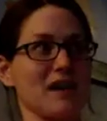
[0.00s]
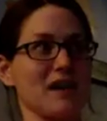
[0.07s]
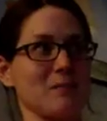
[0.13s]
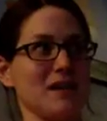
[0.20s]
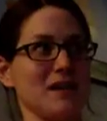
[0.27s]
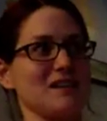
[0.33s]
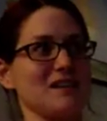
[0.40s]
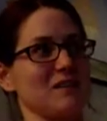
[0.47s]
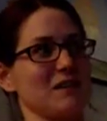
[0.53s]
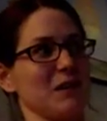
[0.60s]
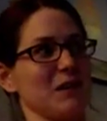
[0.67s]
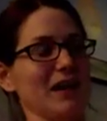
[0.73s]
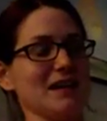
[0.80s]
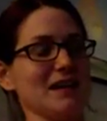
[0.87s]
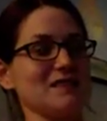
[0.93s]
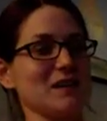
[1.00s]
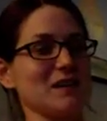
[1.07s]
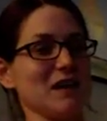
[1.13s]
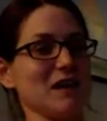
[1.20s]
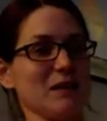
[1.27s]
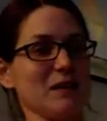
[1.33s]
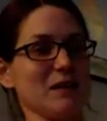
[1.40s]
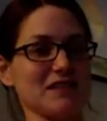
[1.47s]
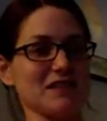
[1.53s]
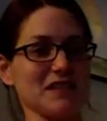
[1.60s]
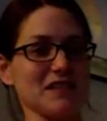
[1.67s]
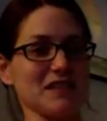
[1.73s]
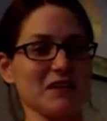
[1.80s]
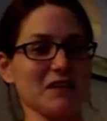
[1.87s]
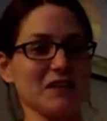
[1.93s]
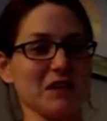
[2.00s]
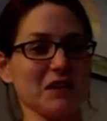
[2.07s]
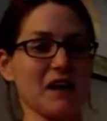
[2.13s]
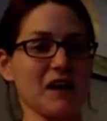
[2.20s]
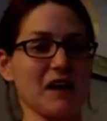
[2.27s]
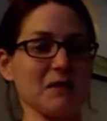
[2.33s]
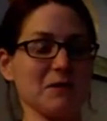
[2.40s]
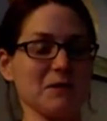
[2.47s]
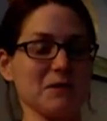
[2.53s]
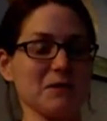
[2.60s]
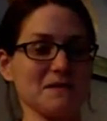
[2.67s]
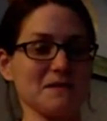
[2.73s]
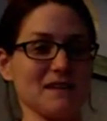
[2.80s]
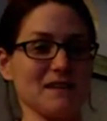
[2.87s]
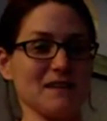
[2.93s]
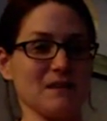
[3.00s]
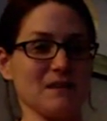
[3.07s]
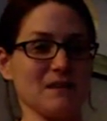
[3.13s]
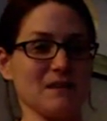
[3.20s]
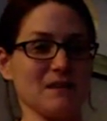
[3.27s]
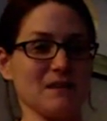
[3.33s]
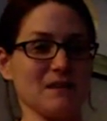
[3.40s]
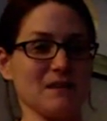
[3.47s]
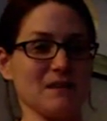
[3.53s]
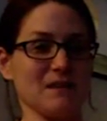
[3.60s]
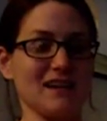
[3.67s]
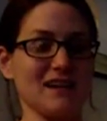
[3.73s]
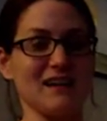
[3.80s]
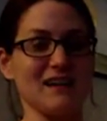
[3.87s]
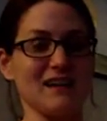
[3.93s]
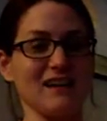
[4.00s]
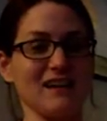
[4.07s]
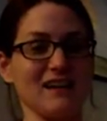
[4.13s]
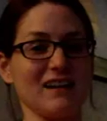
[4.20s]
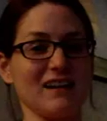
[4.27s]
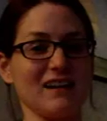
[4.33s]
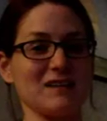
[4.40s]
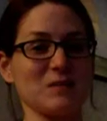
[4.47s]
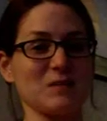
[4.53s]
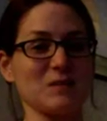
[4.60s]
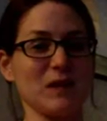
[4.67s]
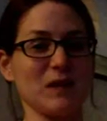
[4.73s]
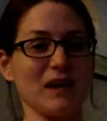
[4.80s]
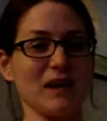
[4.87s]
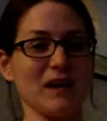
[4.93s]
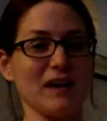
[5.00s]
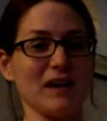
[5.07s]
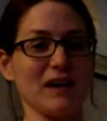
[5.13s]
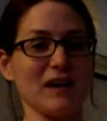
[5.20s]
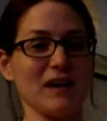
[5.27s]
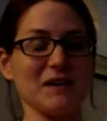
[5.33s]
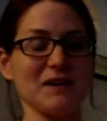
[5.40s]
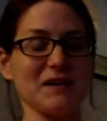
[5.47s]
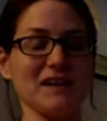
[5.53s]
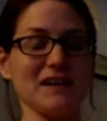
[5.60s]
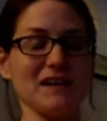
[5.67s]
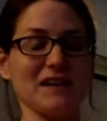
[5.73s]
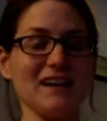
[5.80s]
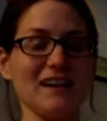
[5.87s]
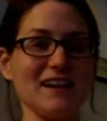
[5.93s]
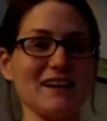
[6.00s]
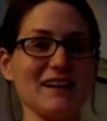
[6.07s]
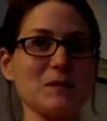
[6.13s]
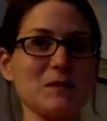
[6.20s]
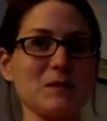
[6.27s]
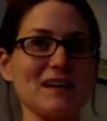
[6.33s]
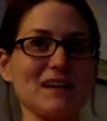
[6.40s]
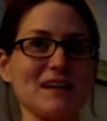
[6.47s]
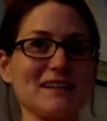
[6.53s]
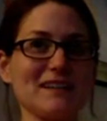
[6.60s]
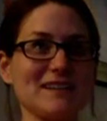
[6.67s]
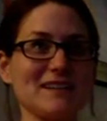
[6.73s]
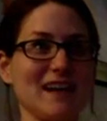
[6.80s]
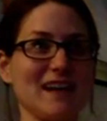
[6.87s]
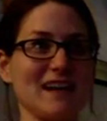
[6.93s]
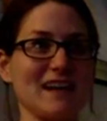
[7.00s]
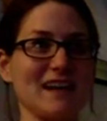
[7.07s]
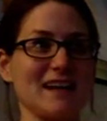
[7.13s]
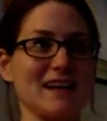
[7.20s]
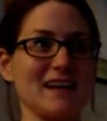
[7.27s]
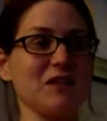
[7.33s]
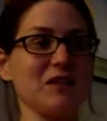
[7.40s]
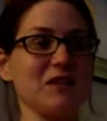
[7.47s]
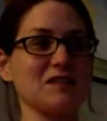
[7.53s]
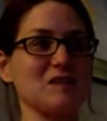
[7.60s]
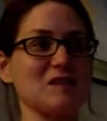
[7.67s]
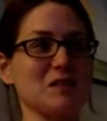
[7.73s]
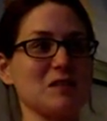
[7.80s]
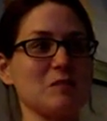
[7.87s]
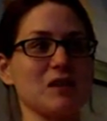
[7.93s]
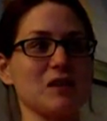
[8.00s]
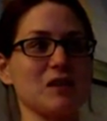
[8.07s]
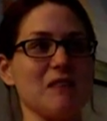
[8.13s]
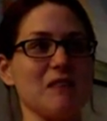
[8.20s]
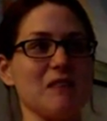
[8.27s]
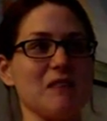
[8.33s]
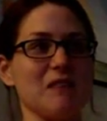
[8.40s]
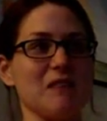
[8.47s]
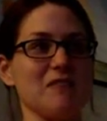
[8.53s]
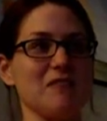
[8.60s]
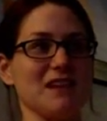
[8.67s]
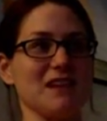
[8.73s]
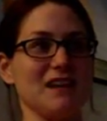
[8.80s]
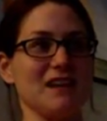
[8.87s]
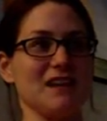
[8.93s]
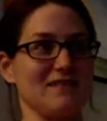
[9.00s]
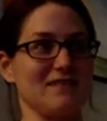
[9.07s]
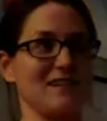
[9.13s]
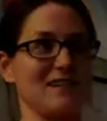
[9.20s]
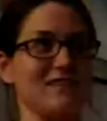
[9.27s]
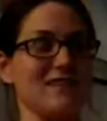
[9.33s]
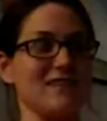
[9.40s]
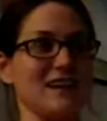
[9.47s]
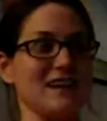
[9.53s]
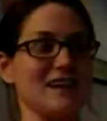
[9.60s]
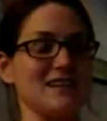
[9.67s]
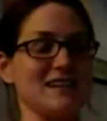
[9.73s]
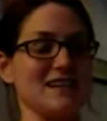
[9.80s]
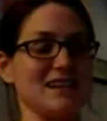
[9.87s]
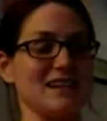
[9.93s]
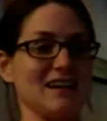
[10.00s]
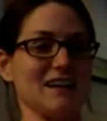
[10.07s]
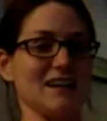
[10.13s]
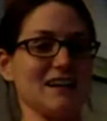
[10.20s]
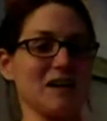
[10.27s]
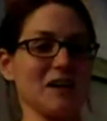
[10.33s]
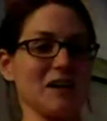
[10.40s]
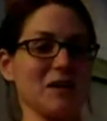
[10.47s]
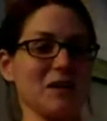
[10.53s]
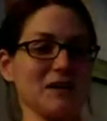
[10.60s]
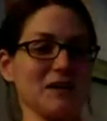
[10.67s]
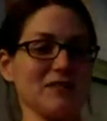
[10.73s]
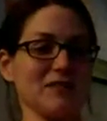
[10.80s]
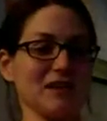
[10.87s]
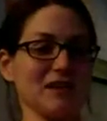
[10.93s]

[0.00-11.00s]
mint to grow in it, so I'm actually growing edibles in the pond as well. So it's pretty exciting. I feel so much more confident than I did a year ago when I